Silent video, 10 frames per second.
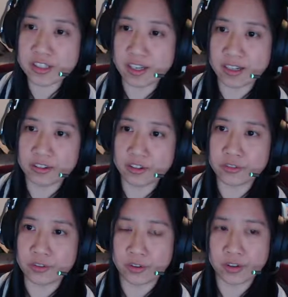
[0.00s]
like not
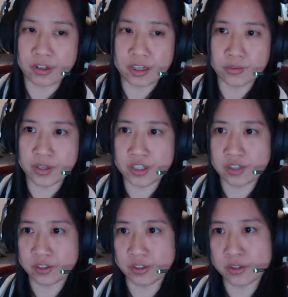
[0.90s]
for language
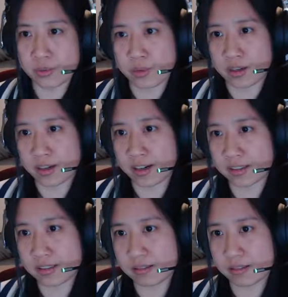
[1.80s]
learners who are at